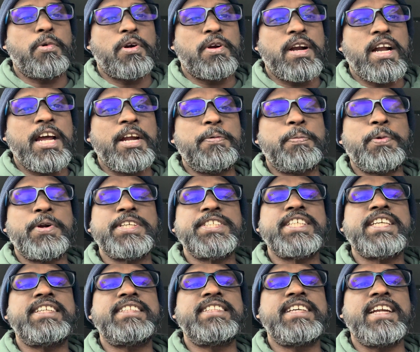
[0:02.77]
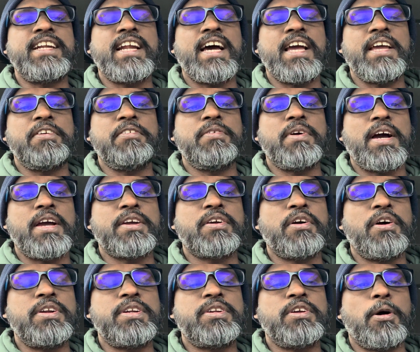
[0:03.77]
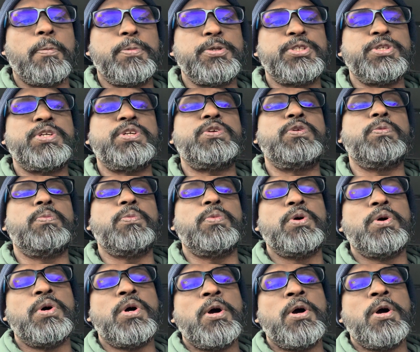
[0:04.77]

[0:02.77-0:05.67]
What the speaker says: Online project. Then I got opportunity to